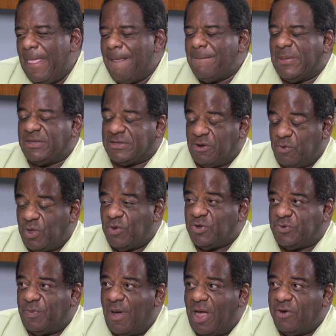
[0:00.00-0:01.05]
Because I really
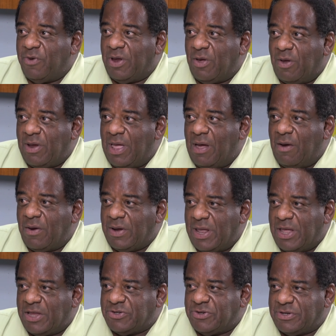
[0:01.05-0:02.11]
was pondering on how I would
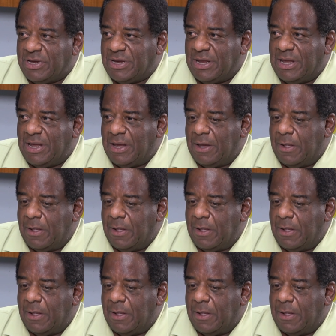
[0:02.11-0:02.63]
answer today.